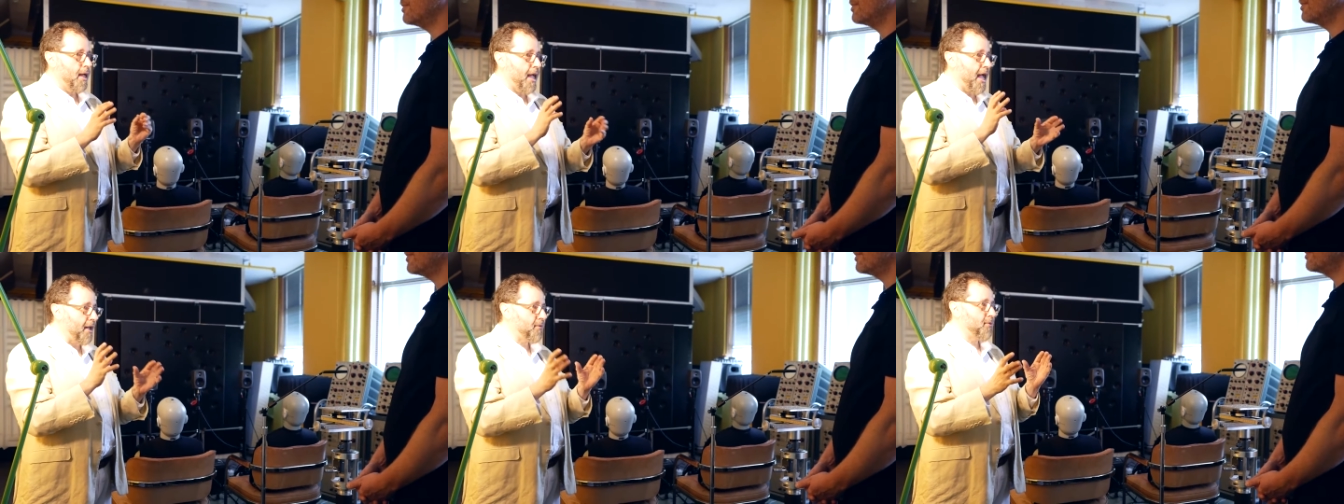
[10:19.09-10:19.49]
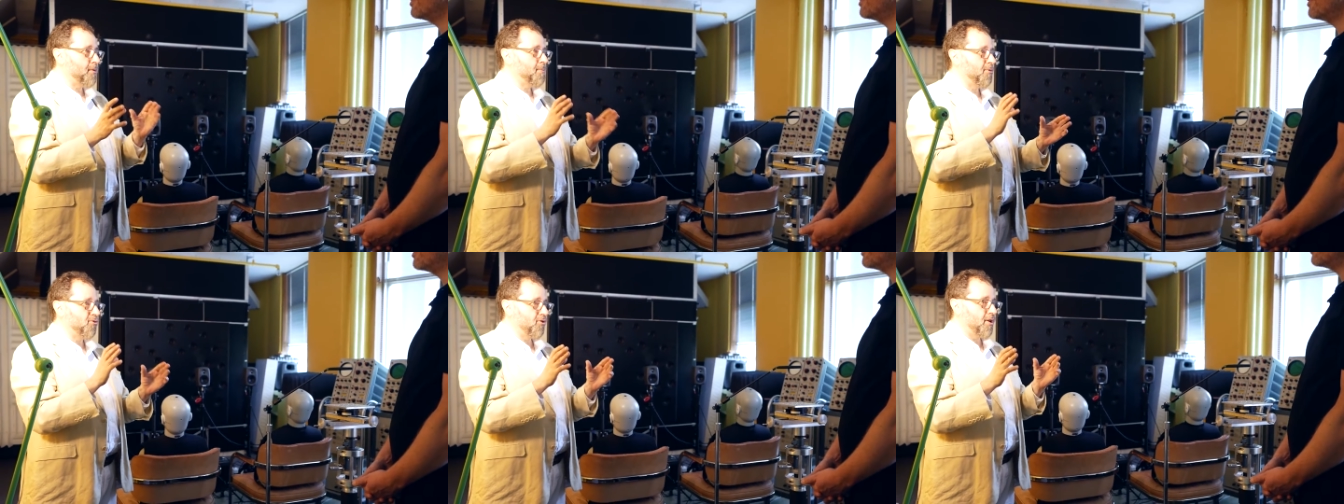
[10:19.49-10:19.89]

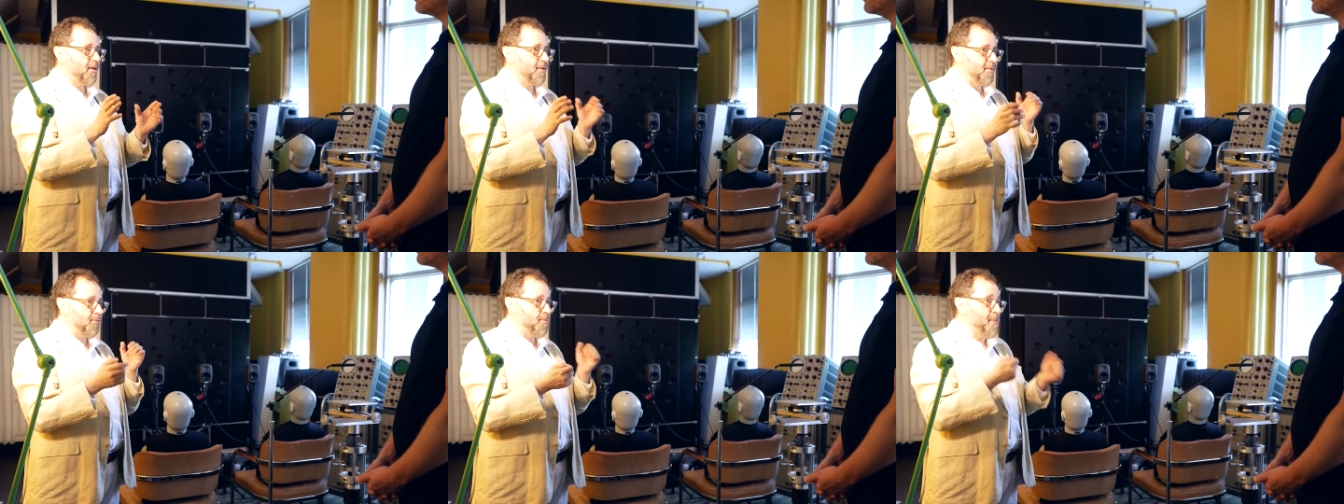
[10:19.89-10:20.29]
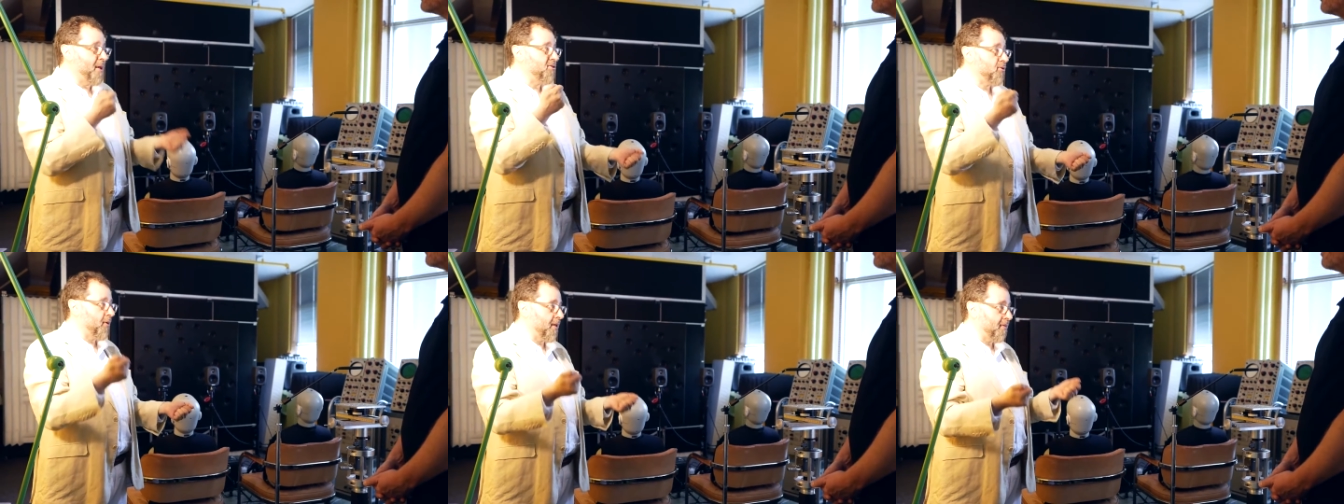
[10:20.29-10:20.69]
accurate machine for
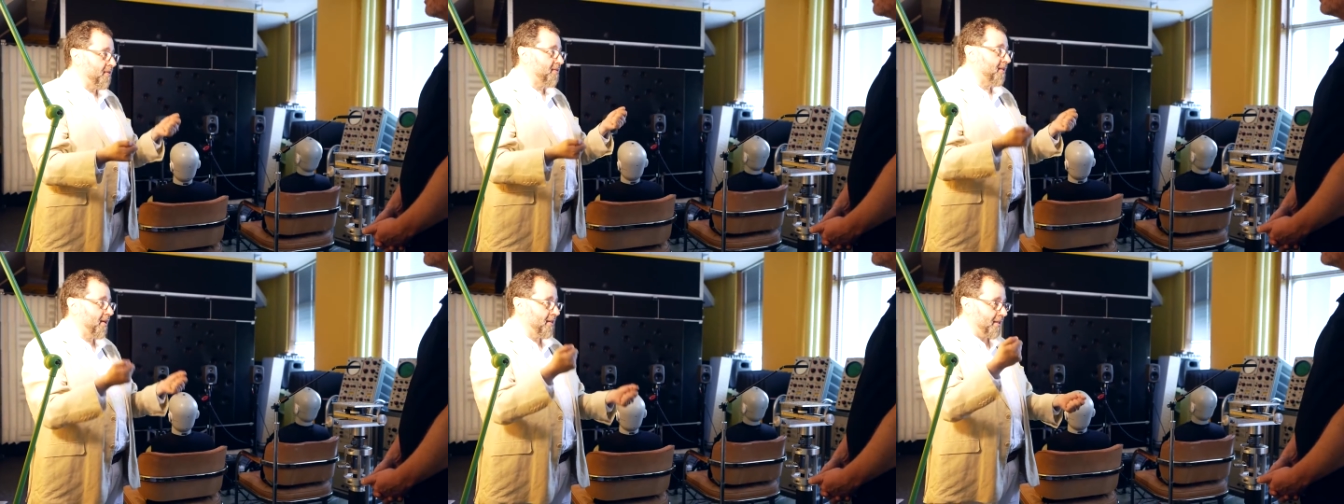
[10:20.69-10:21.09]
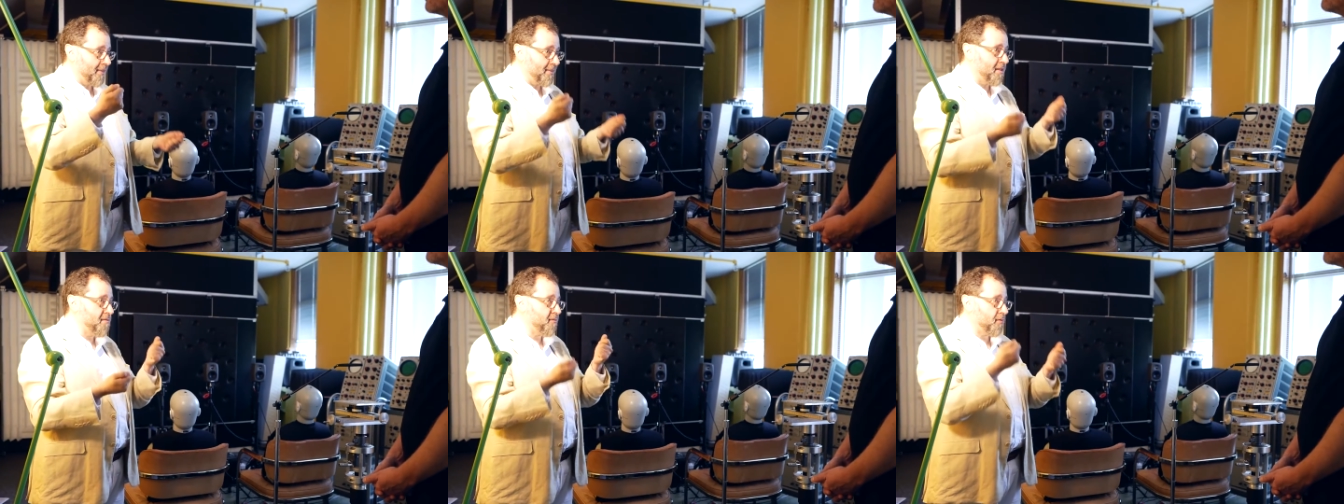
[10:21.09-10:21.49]
measuring this
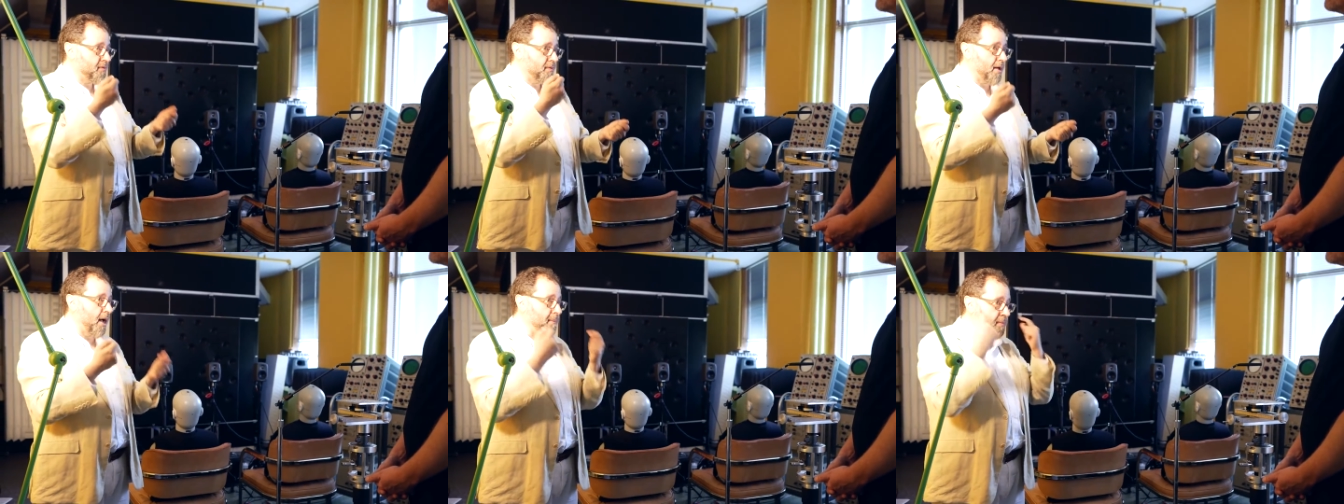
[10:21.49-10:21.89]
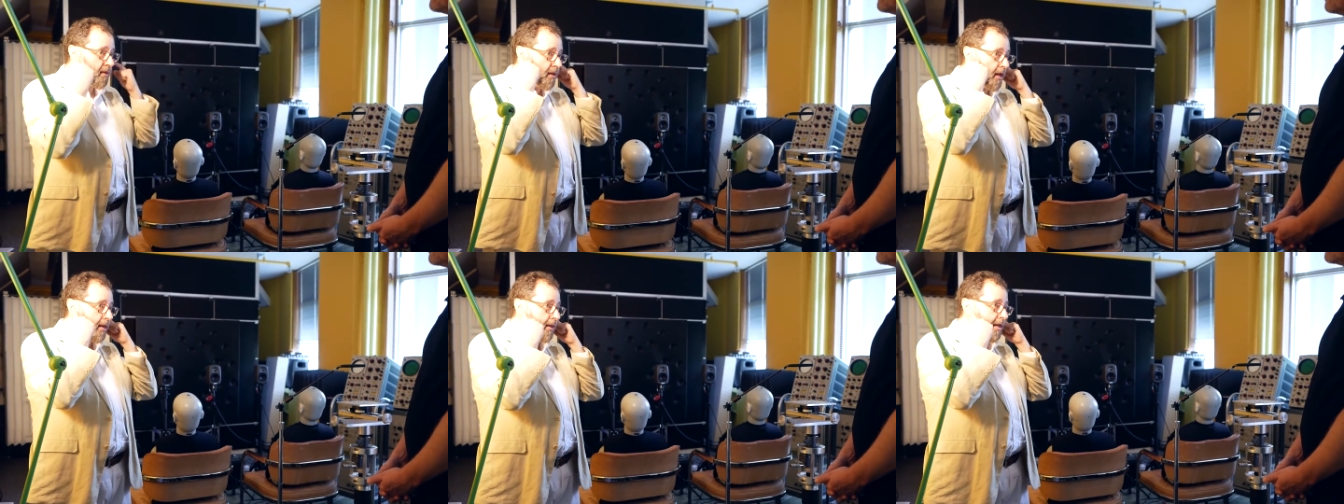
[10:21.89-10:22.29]
diff time
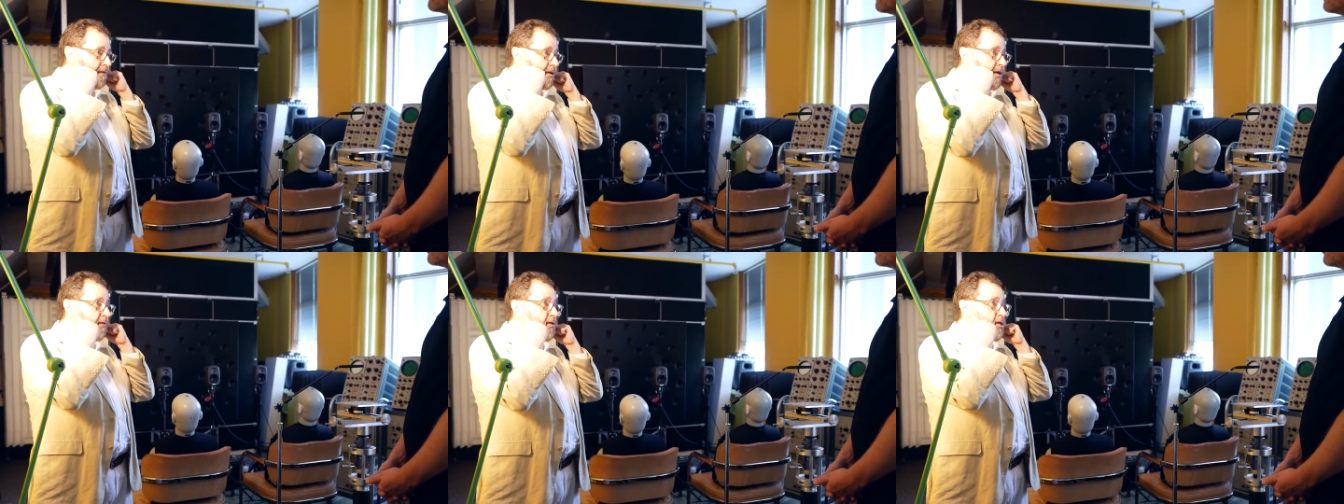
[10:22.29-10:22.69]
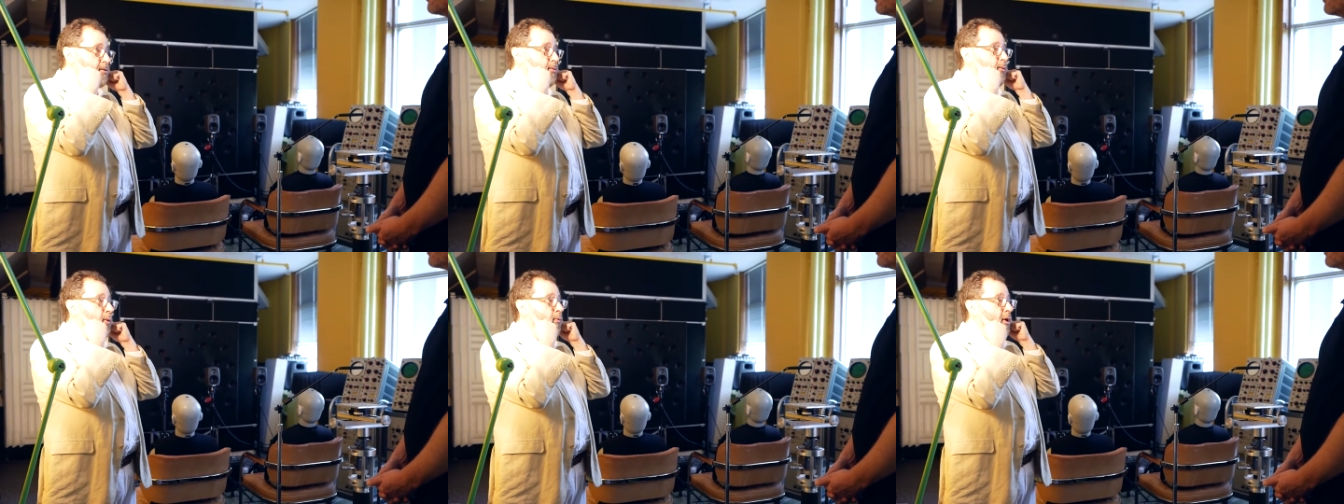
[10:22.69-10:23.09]
and level differences
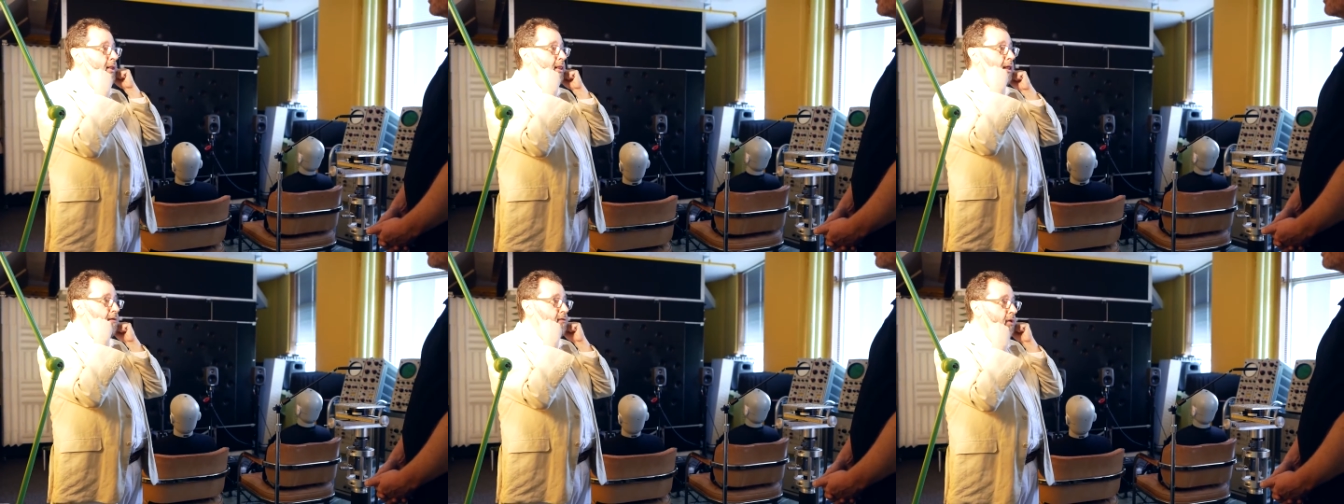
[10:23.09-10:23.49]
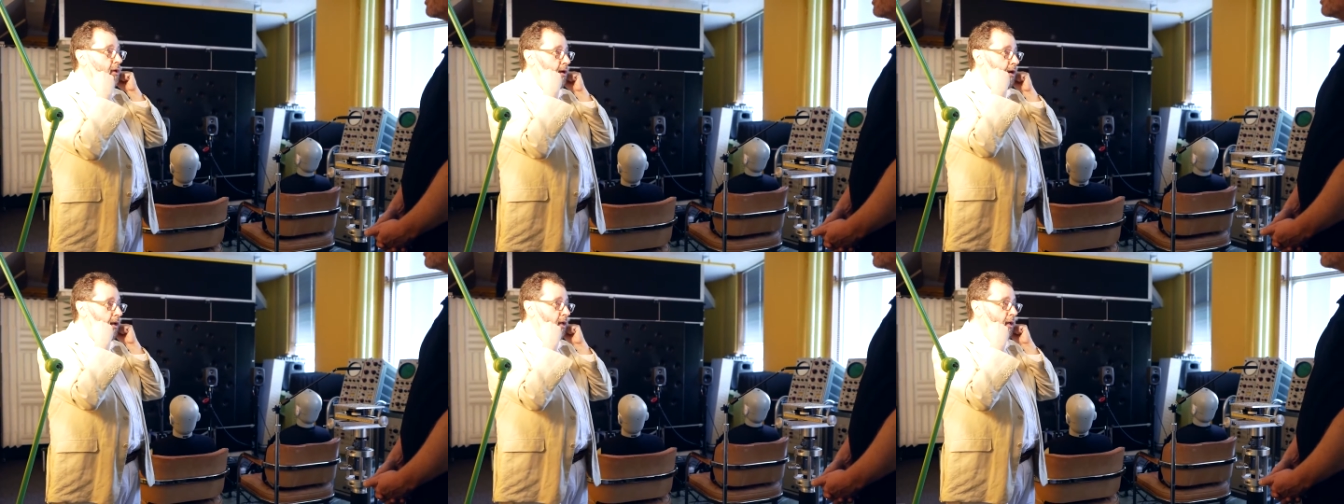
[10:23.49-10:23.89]
between right and left
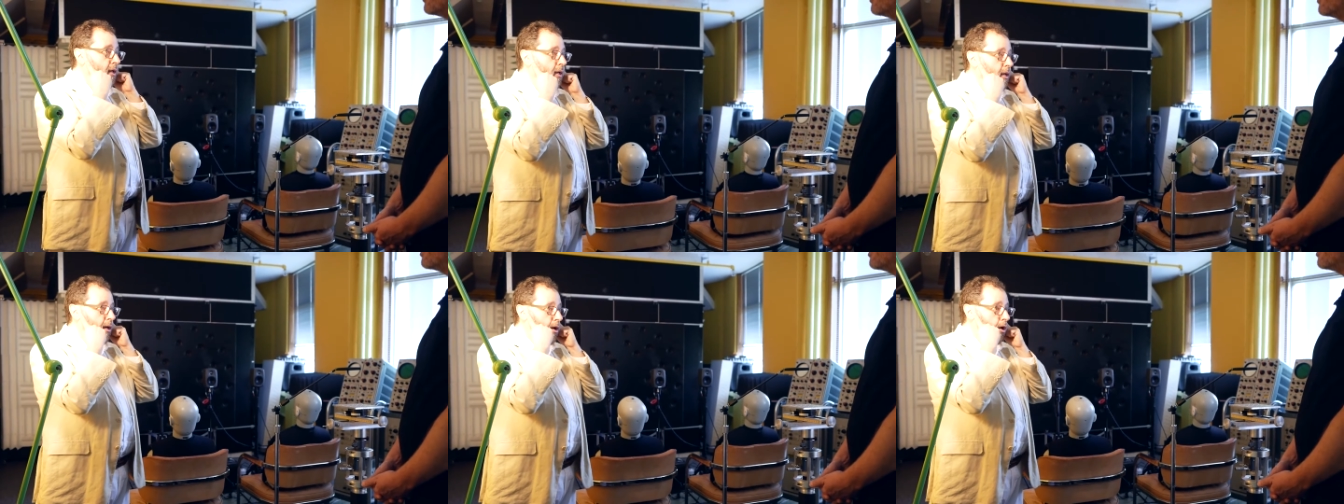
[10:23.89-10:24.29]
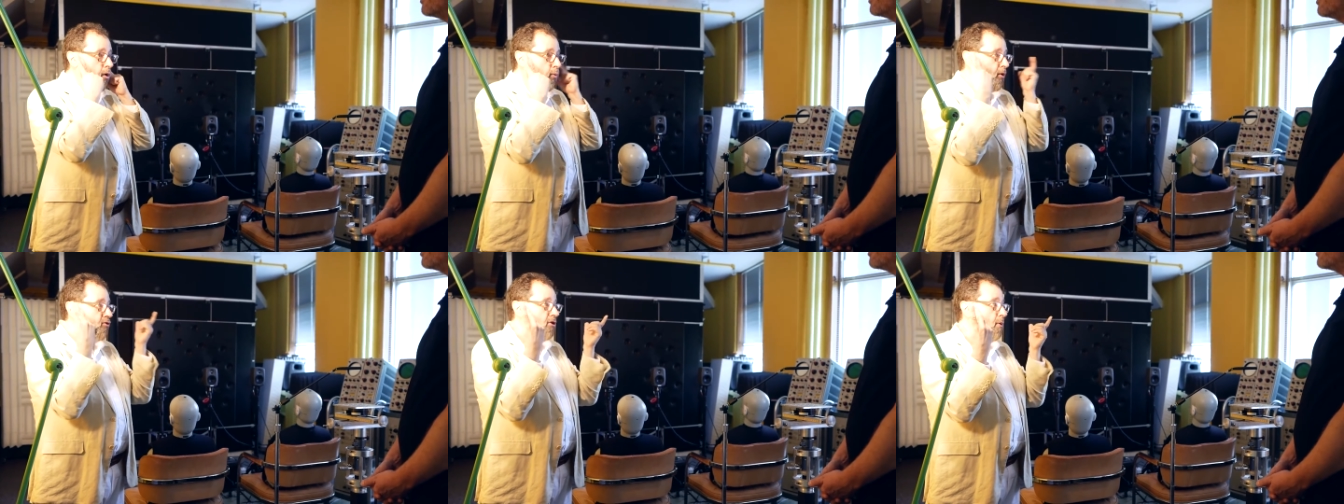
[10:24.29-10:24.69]
ear, on
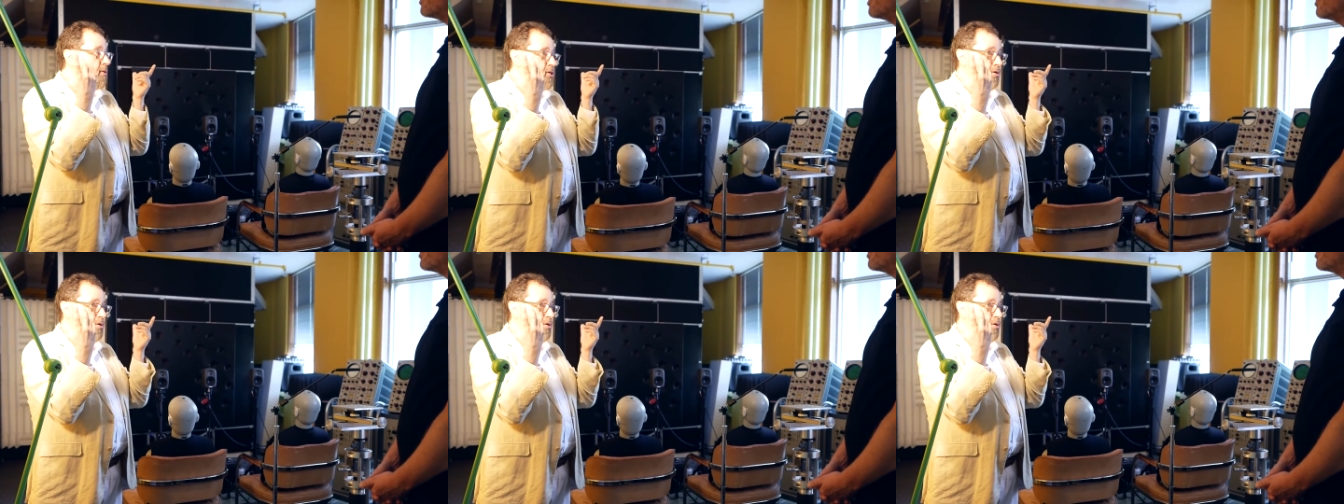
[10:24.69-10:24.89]
which our